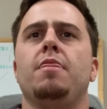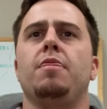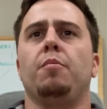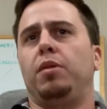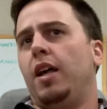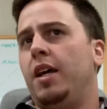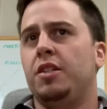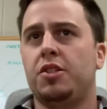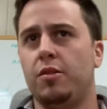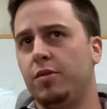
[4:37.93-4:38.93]
The
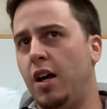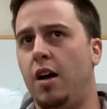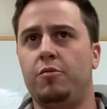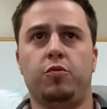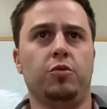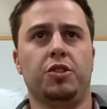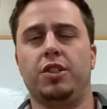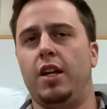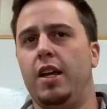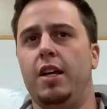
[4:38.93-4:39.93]
plans sometimes will
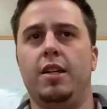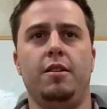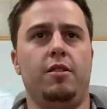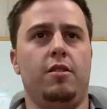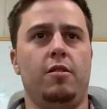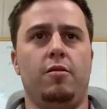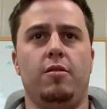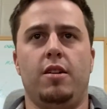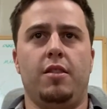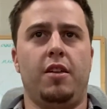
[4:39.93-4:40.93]
say,
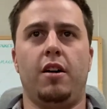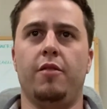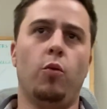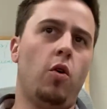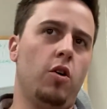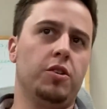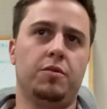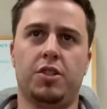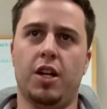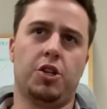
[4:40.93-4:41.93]
they'll have a wall
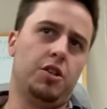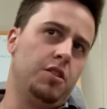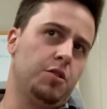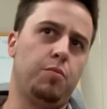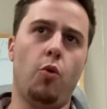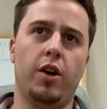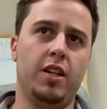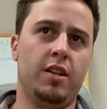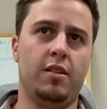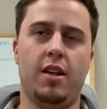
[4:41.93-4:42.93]
section that's
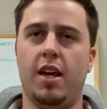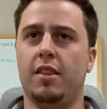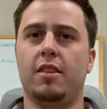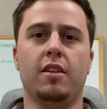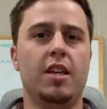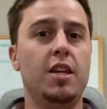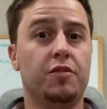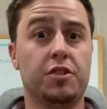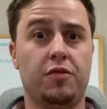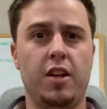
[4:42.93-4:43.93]
pointing at the
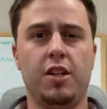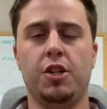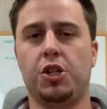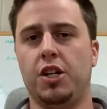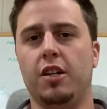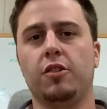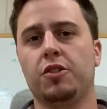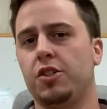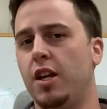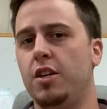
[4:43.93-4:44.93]
EIFS finish, and it'll
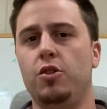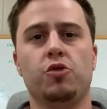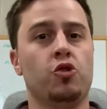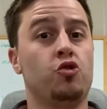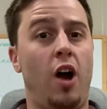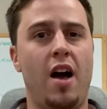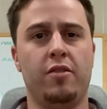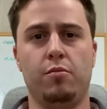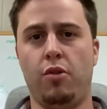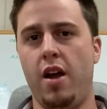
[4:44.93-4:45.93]
say use a Drive
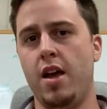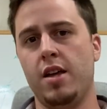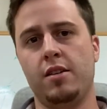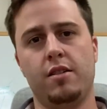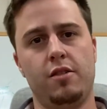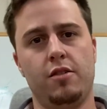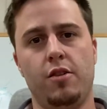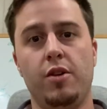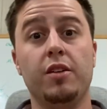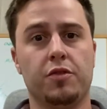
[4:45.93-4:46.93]
It brand,
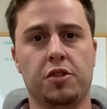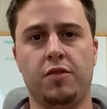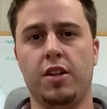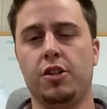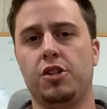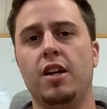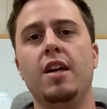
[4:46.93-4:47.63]
EIFS finish.